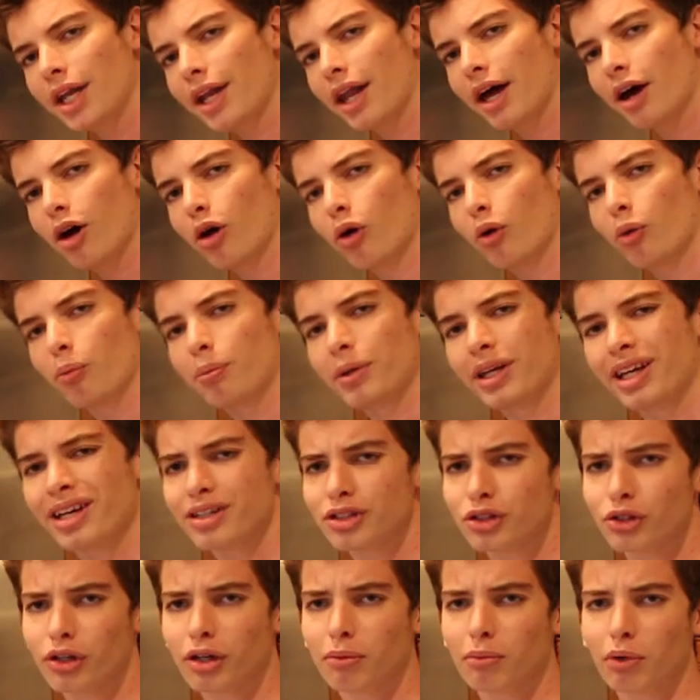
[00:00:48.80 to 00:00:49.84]
Now,
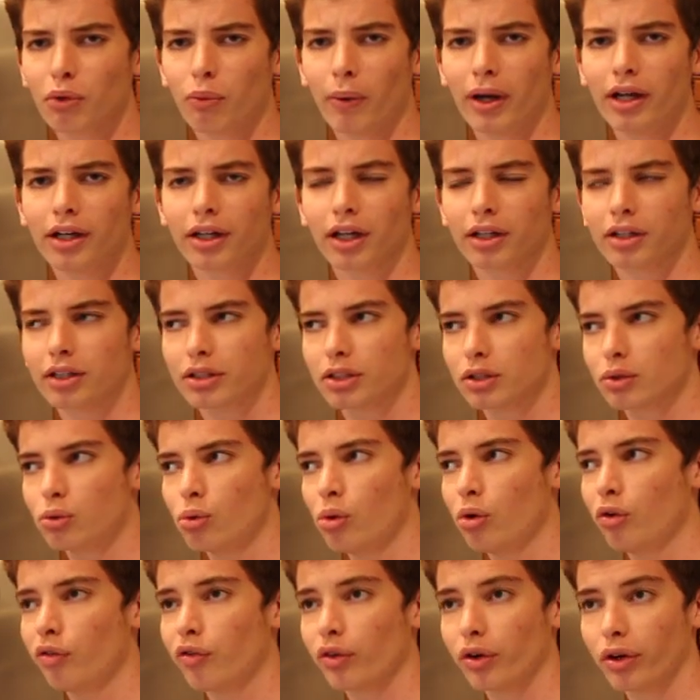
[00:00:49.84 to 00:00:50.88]
because you're going to be waiting at the
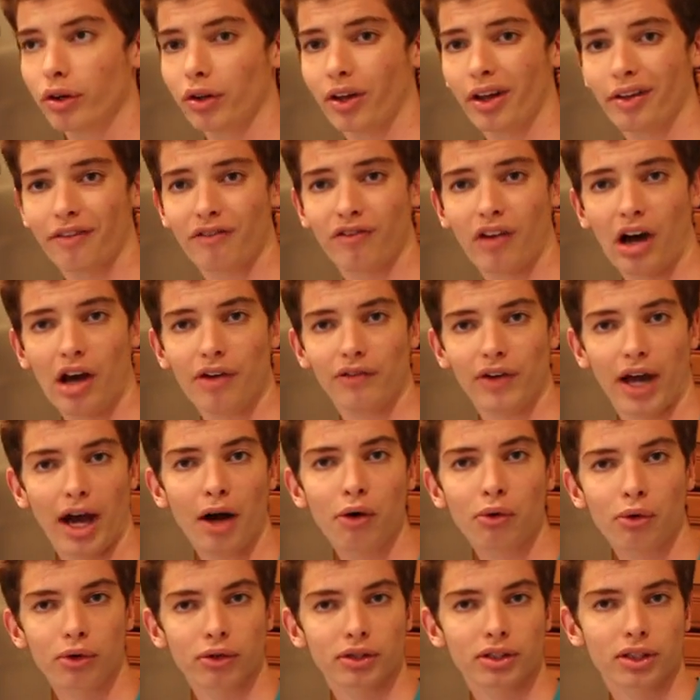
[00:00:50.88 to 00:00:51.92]
school for like five
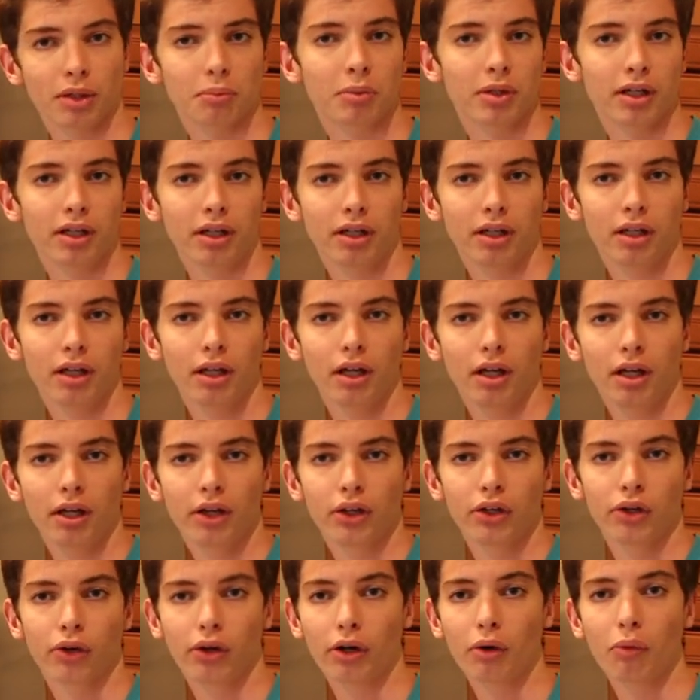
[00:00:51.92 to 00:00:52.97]
hours, I mean,
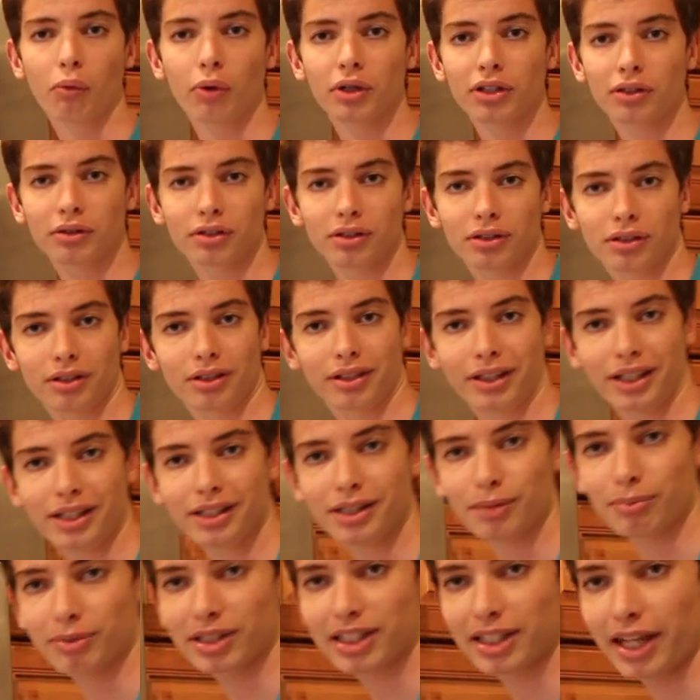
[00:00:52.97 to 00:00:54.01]
you're going to want to get
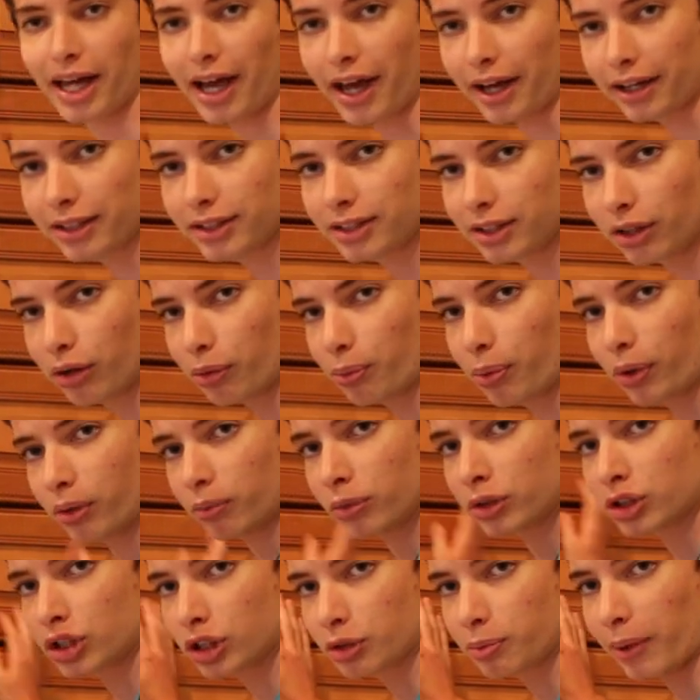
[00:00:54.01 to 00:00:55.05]
some snacks. So pretty
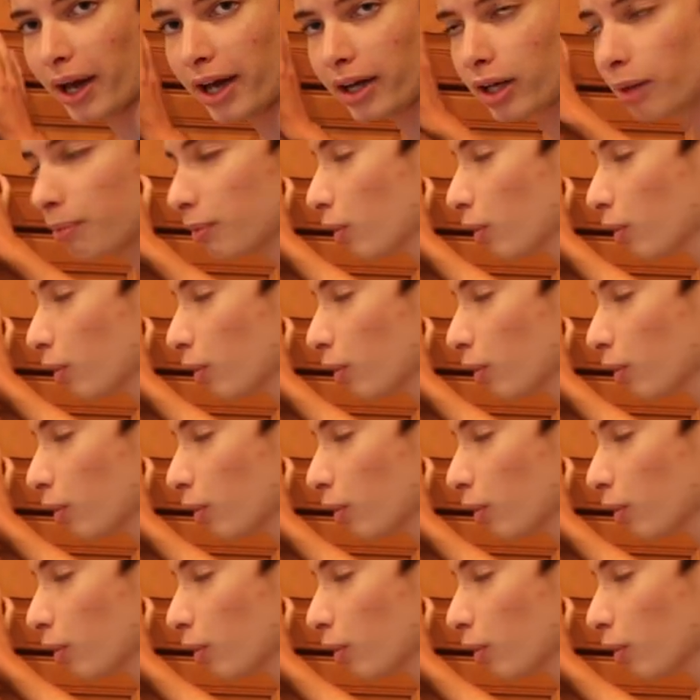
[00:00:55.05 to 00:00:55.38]
much just pack